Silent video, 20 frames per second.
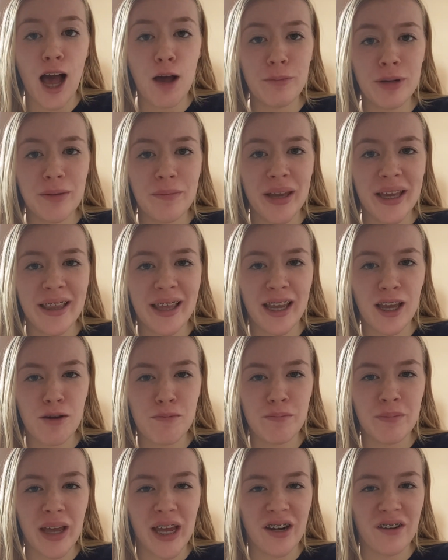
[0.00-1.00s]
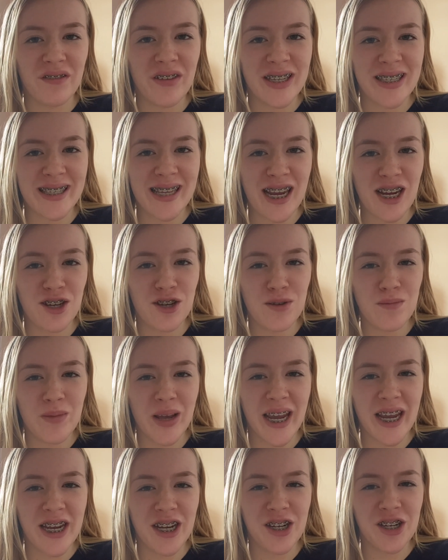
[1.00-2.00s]
I'm gonna make like a manifestation
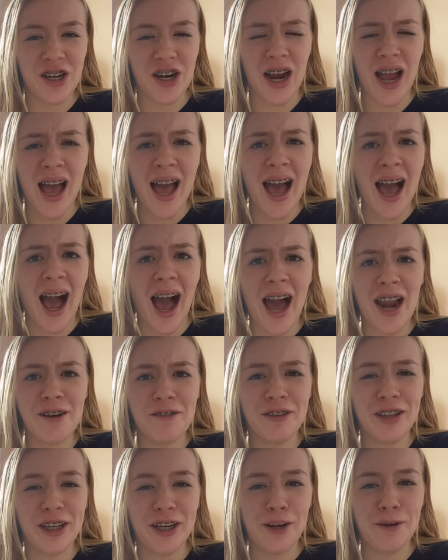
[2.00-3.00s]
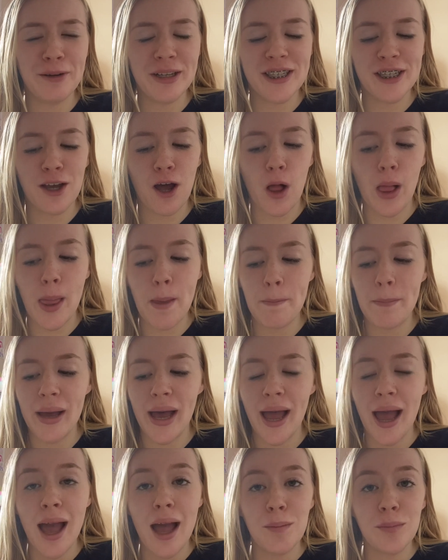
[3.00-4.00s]
page, or I don't really know what to call it,
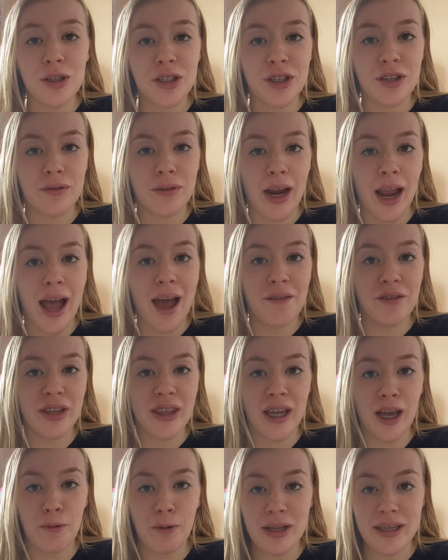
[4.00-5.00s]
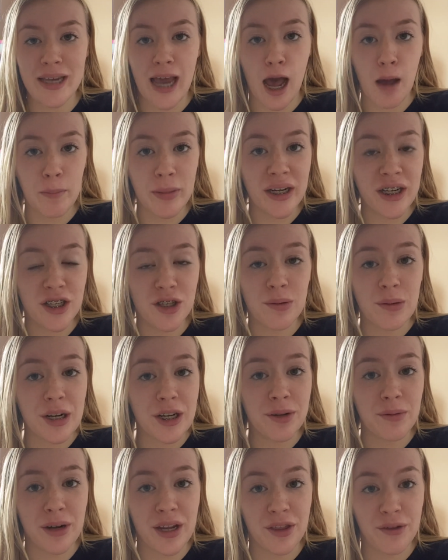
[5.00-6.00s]
but I'm just gonna write everything on what's happened in
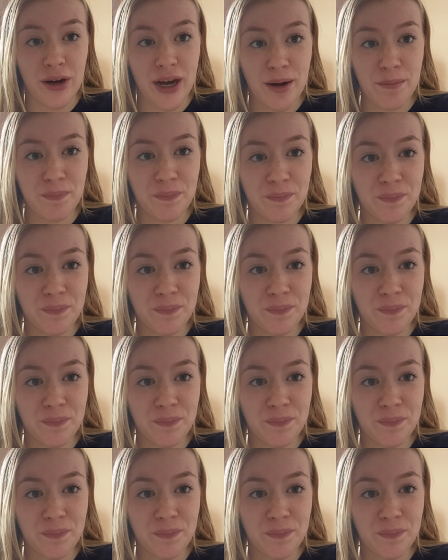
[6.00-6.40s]
2023.